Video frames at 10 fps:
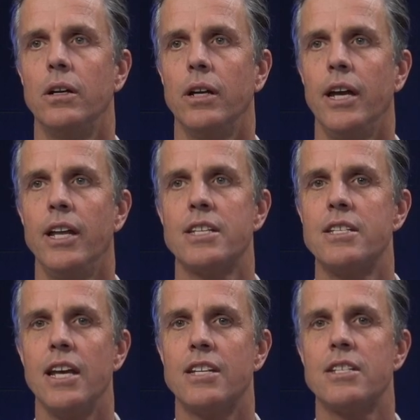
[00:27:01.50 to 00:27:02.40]
It is
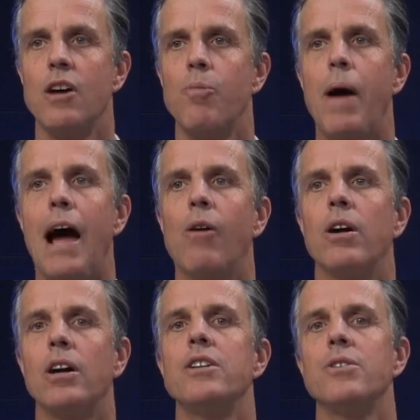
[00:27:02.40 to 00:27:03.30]
it's no power
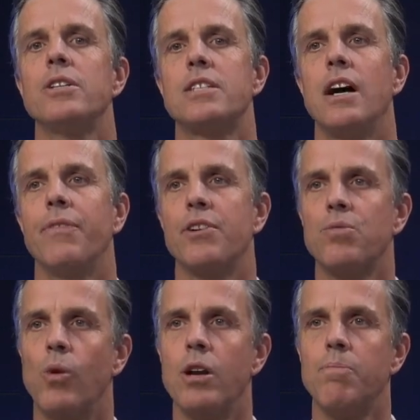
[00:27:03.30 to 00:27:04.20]
unto itself. There's
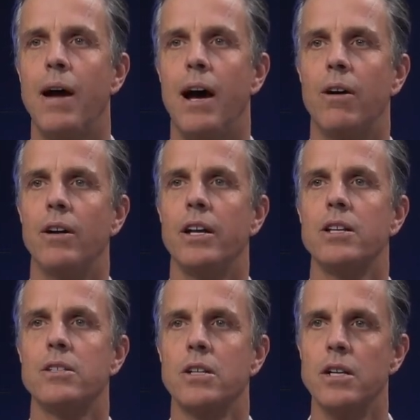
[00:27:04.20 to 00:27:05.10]
one power, it
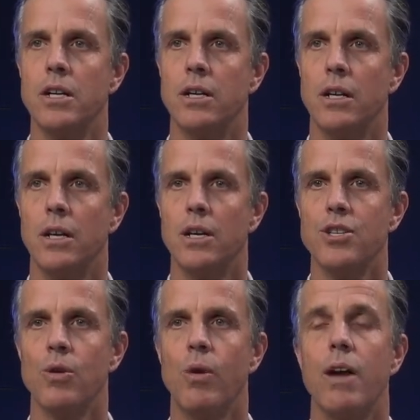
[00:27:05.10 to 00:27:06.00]
is good.
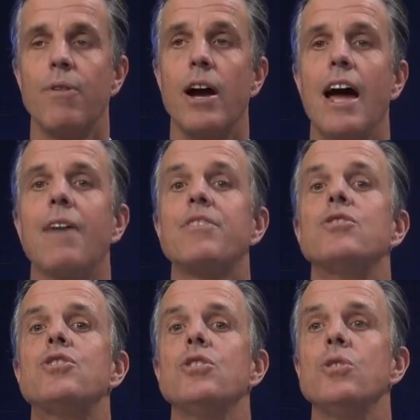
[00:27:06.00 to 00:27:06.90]
So whatever I have to
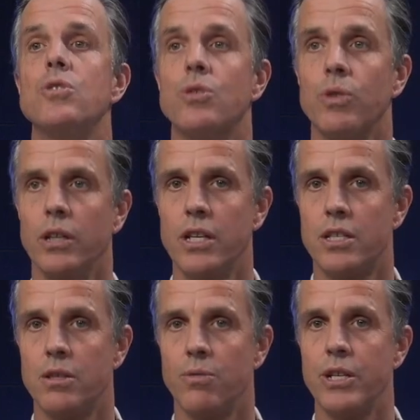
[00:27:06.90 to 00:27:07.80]
do to release
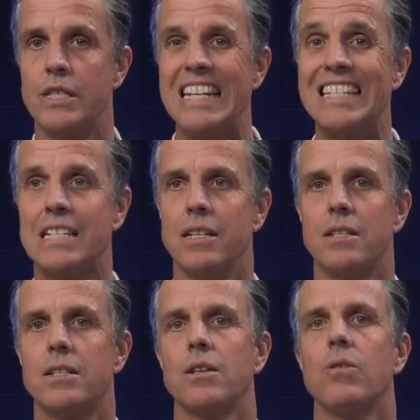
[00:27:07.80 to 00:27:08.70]
the resistance
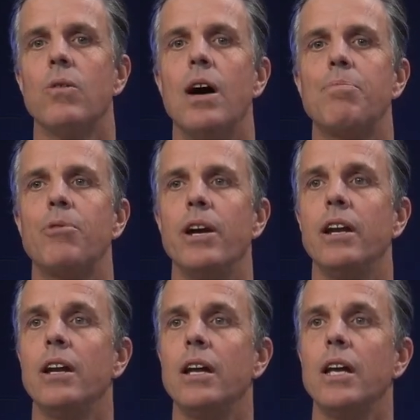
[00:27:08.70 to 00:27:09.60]
to cooperate
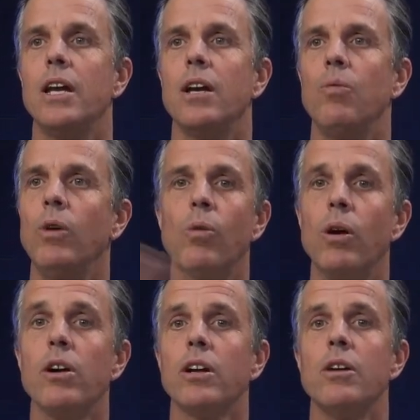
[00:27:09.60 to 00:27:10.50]
will
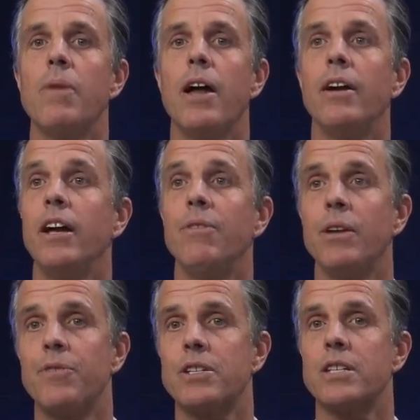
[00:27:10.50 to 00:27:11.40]
work no matter even if
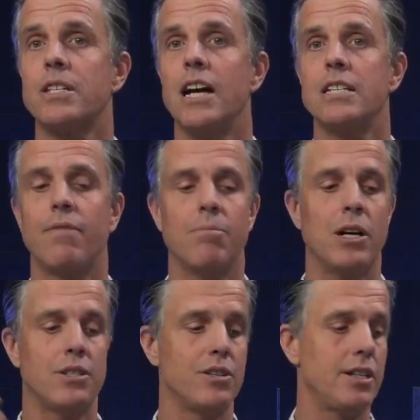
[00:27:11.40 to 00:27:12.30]
it's the size of a
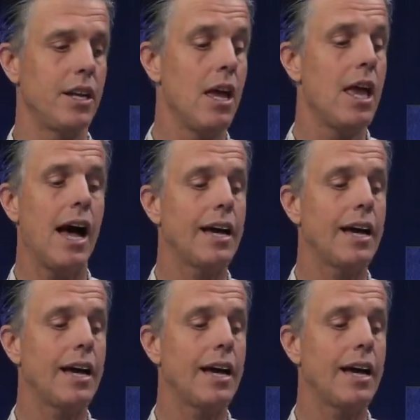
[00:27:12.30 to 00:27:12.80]
mustard seed. I